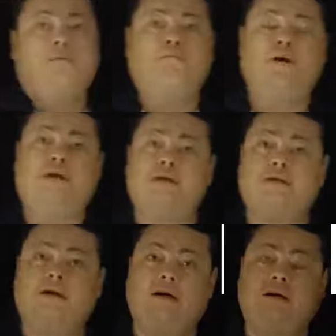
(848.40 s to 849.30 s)
but his
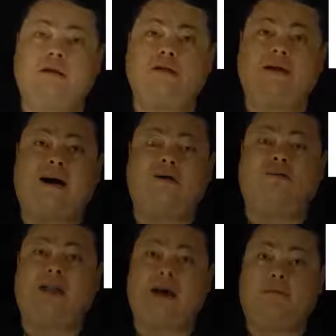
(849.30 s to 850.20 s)
gun is out of
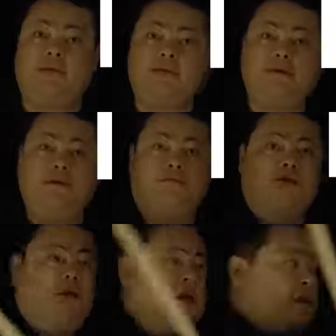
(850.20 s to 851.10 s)
alignment,
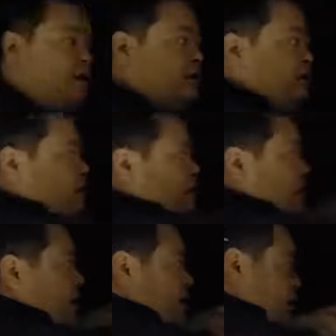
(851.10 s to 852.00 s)
meaning again that